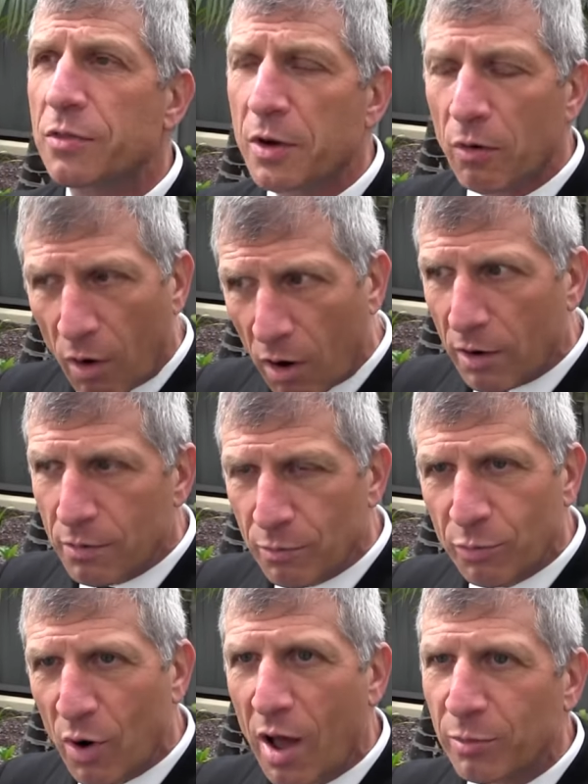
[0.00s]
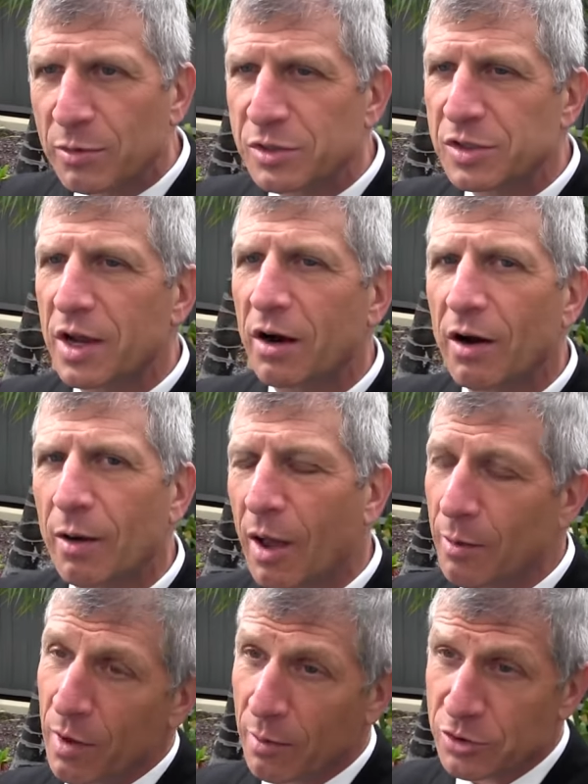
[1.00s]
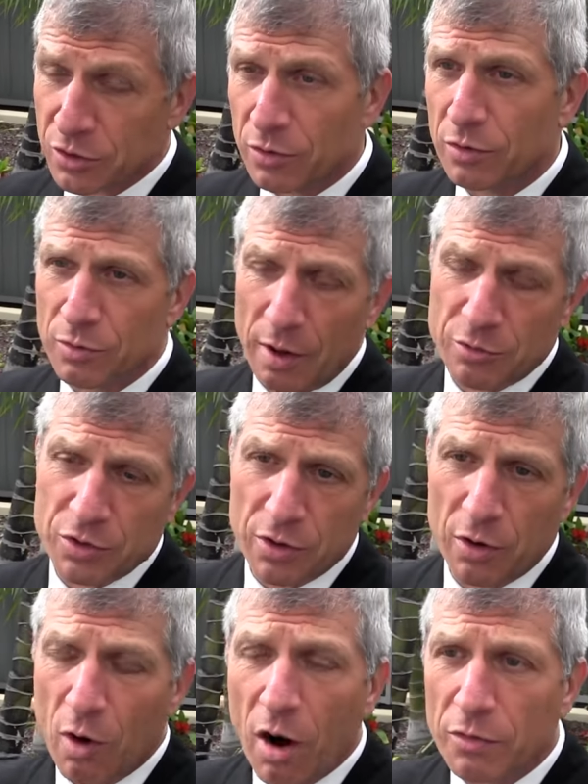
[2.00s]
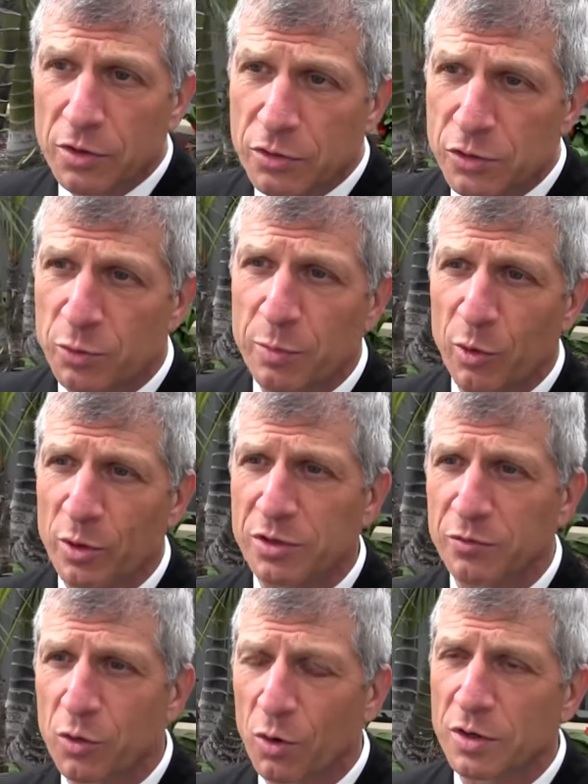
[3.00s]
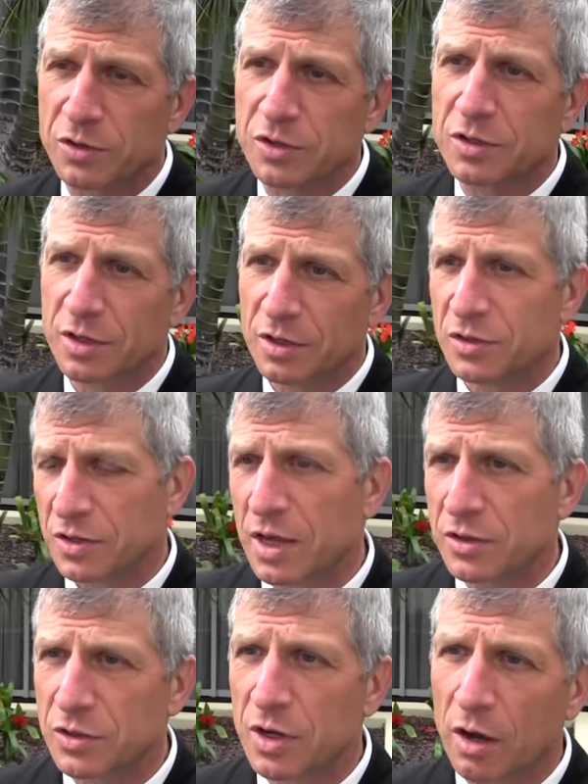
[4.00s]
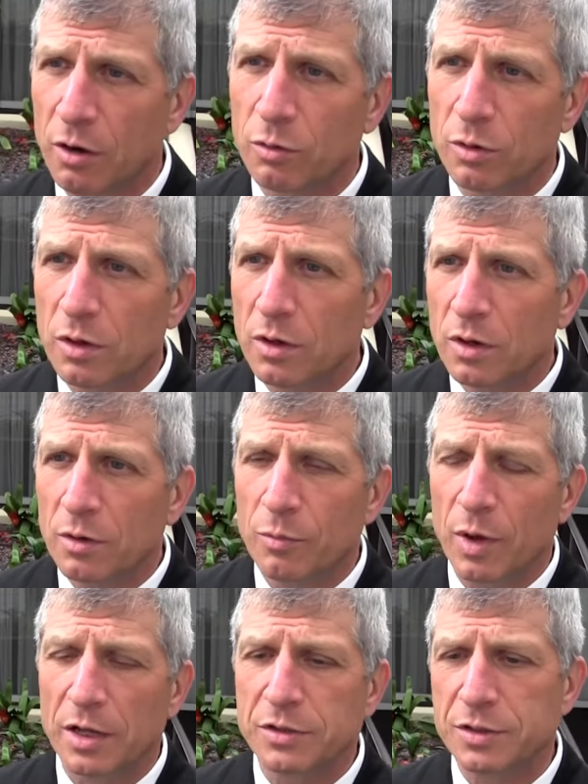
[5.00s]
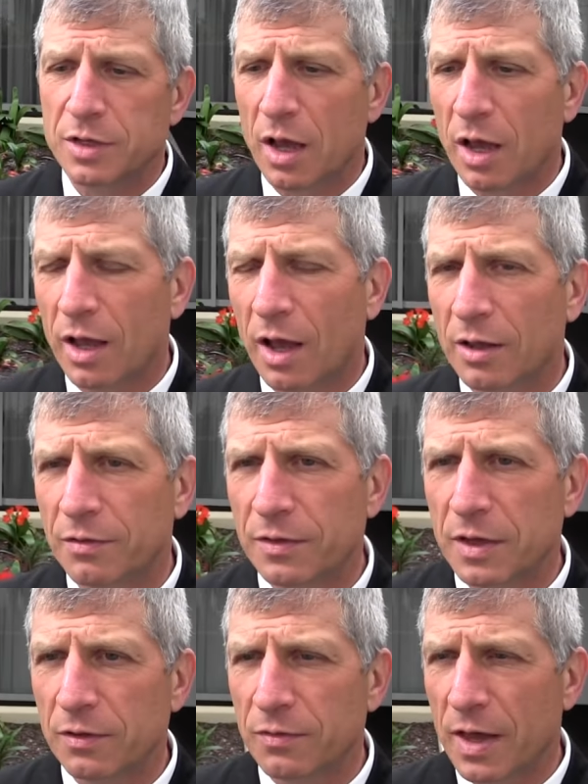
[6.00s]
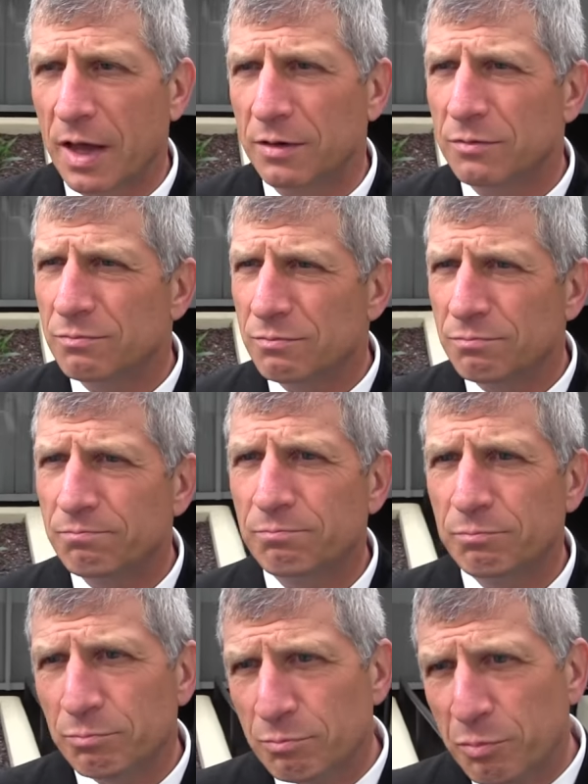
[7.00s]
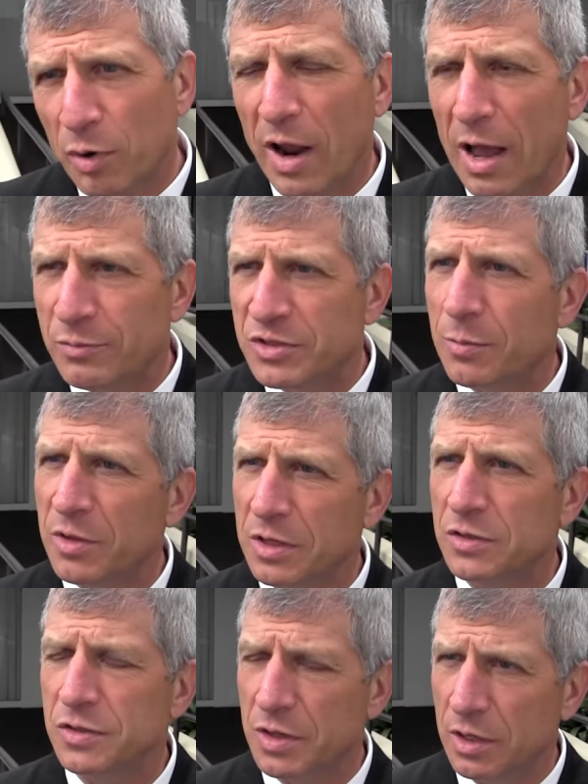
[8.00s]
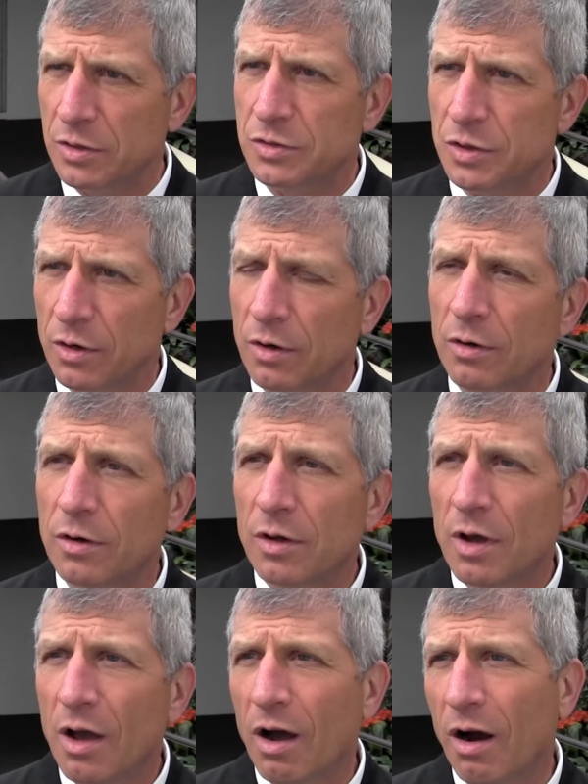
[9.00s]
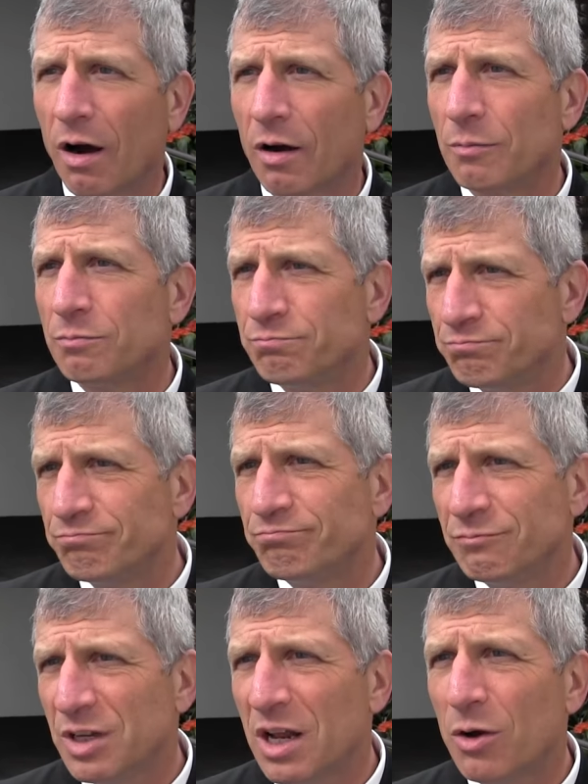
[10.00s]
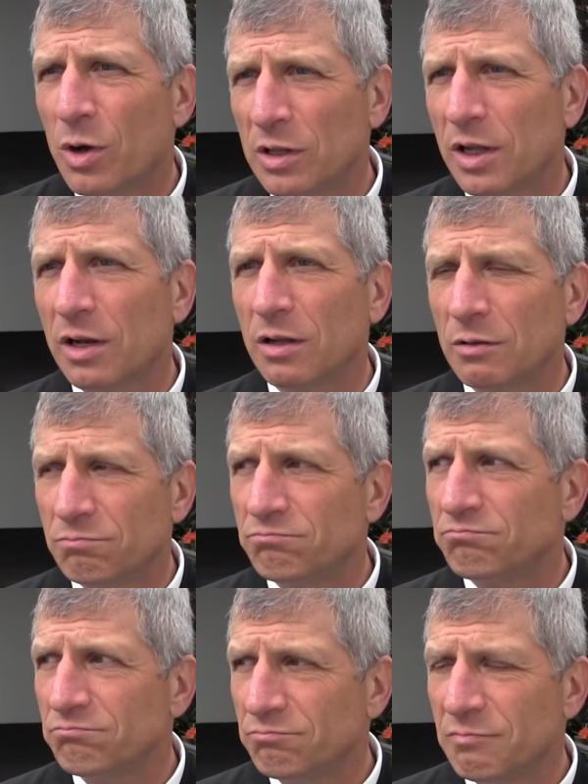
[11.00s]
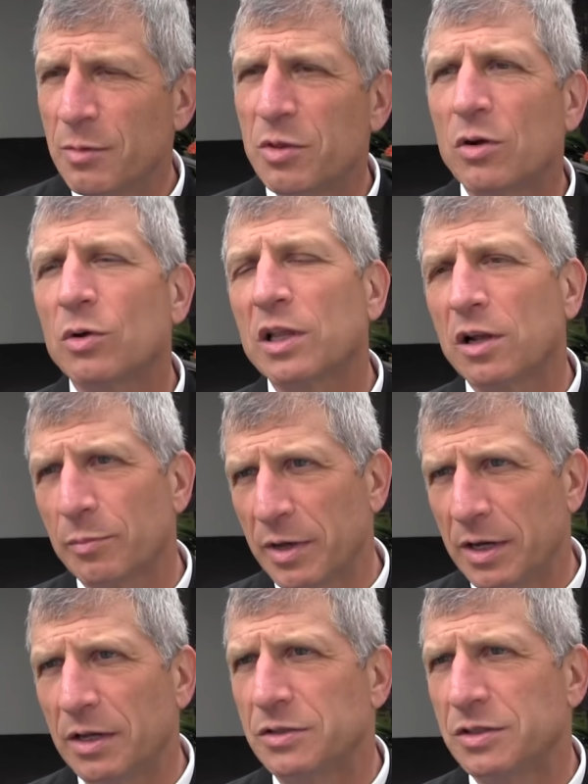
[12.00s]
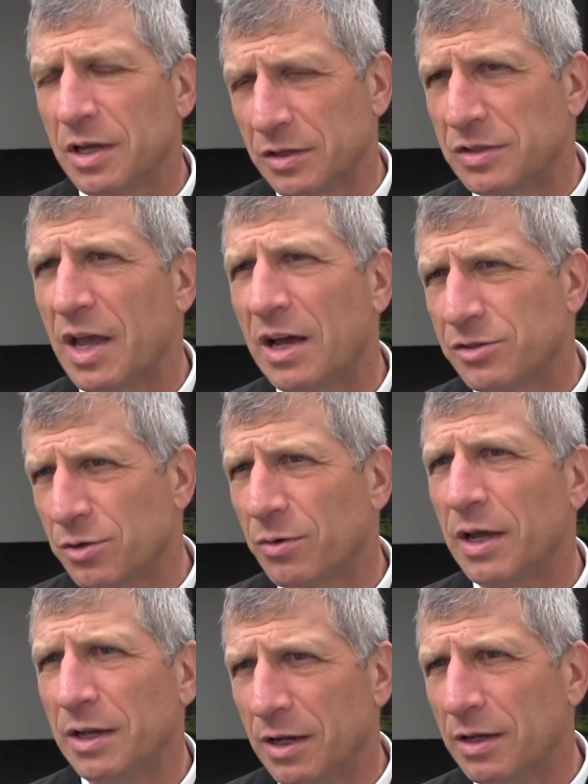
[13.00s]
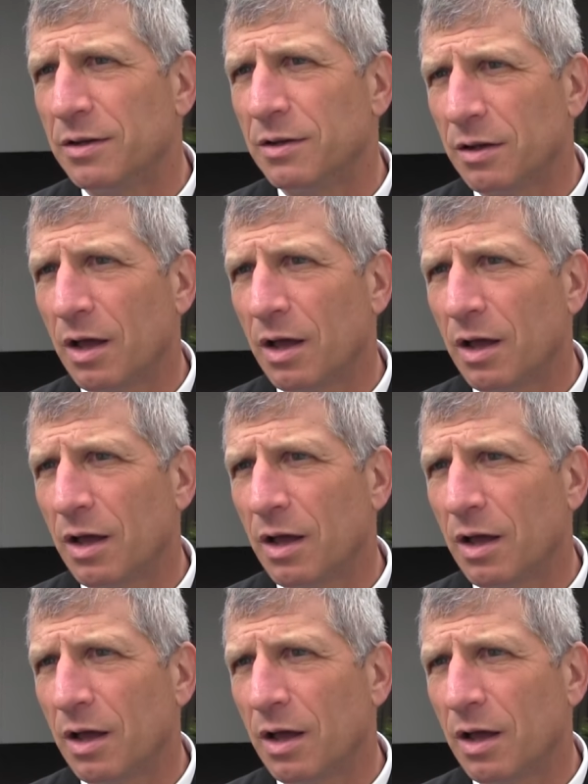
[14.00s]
that there aren't problems there. I'm sure there are. The news reports, of course, say so. But I think that perhaps some of these things are, you know, a little, maybe they're a little bit exaggerated.